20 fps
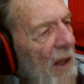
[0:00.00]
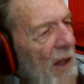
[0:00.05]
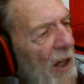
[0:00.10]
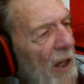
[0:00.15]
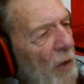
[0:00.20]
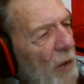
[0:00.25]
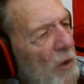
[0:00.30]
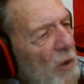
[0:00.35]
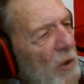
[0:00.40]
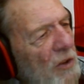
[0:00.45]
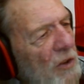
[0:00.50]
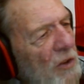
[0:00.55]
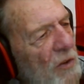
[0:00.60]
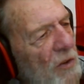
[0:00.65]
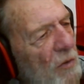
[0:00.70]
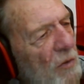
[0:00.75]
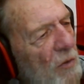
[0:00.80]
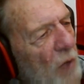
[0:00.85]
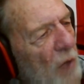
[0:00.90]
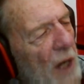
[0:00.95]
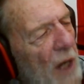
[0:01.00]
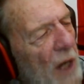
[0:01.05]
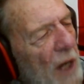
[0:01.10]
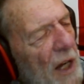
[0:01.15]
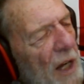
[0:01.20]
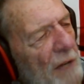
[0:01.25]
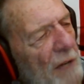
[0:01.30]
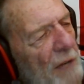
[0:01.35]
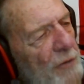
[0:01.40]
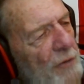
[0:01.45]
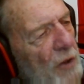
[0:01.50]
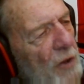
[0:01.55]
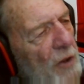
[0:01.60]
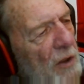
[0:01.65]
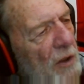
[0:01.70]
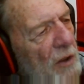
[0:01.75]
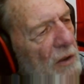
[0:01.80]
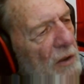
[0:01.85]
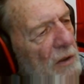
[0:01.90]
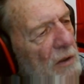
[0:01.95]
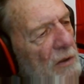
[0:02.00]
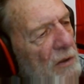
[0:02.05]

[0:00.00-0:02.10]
it was right after